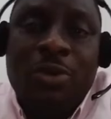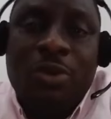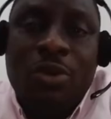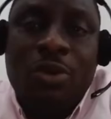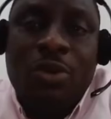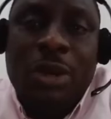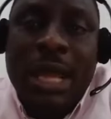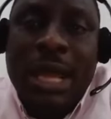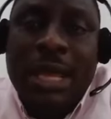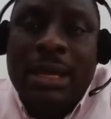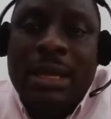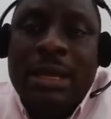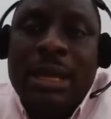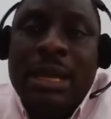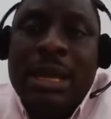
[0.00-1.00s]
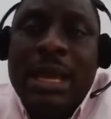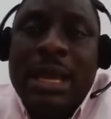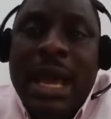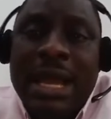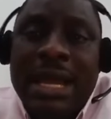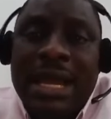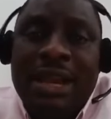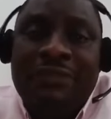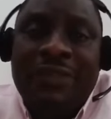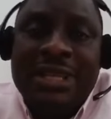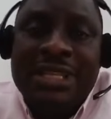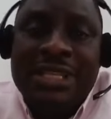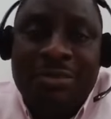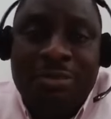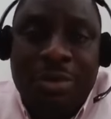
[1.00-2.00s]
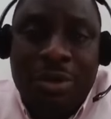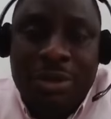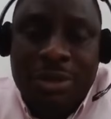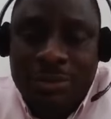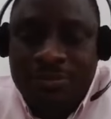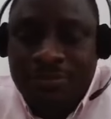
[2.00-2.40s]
will look like and an effective board.